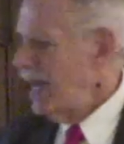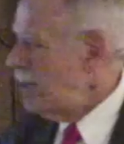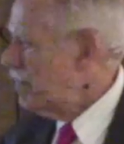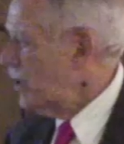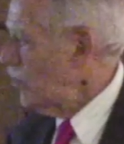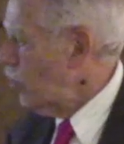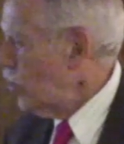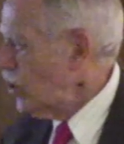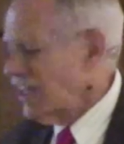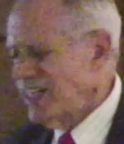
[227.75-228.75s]
had been
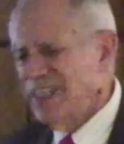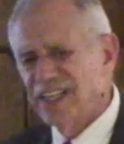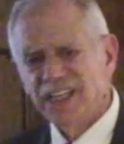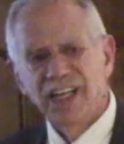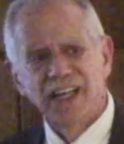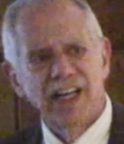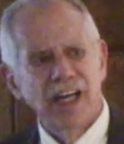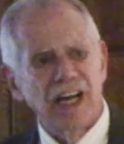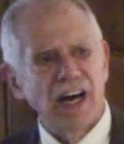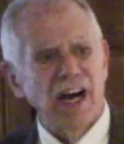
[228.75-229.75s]
awarded
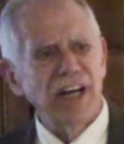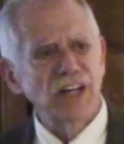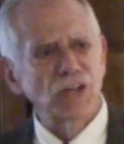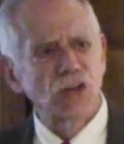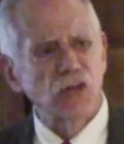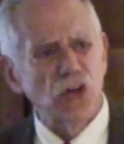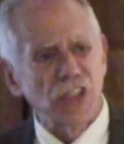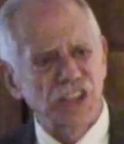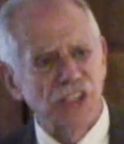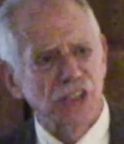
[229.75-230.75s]
Iron
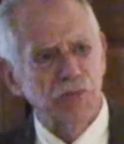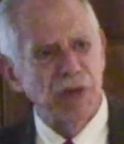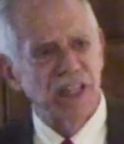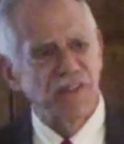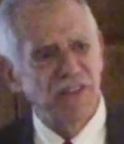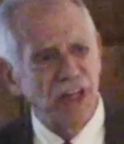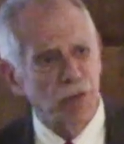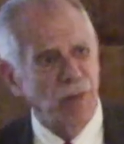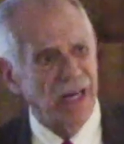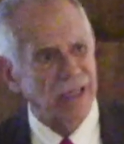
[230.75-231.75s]
Crosses by the
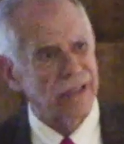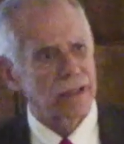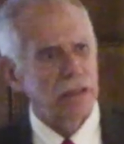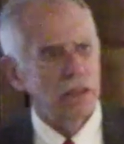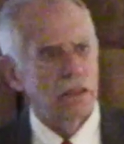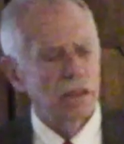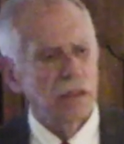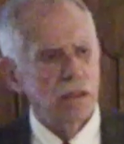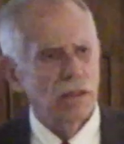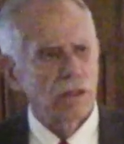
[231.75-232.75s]
Wehrmacht
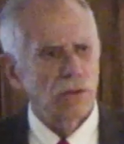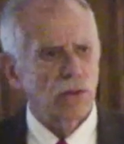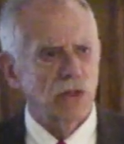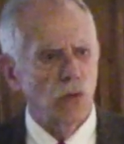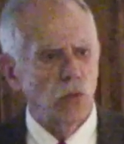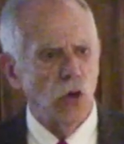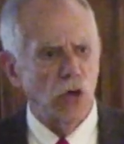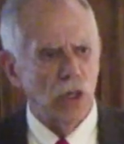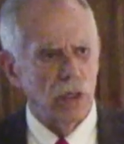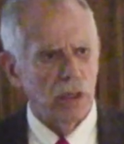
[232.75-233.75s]
during the
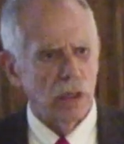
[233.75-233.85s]
war.